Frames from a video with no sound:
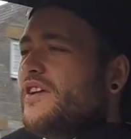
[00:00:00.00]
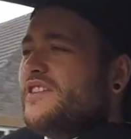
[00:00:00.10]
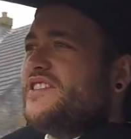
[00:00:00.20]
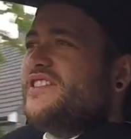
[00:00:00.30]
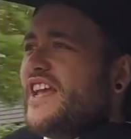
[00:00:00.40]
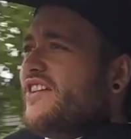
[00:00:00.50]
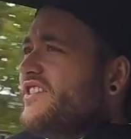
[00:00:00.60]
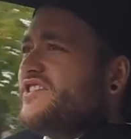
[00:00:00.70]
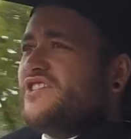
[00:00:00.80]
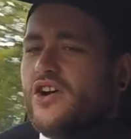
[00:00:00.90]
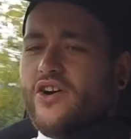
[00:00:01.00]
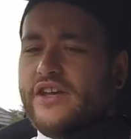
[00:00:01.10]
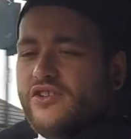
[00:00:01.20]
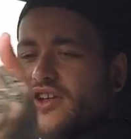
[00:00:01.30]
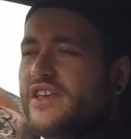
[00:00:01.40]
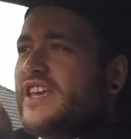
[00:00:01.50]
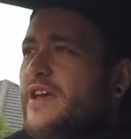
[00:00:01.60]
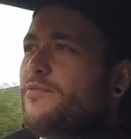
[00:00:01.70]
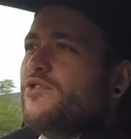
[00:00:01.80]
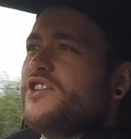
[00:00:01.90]
Steering's tight, you know, the
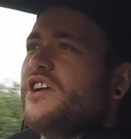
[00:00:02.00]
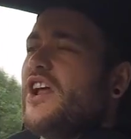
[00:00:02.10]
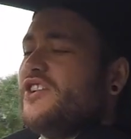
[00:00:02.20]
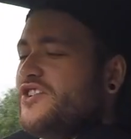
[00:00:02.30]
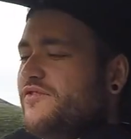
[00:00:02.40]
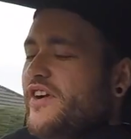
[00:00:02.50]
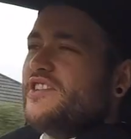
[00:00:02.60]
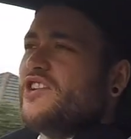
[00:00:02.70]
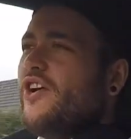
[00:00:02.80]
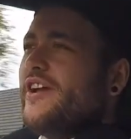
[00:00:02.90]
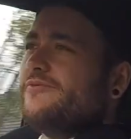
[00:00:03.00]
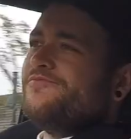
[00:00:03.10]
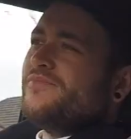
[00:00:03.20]
gearbox and clutch is very tight.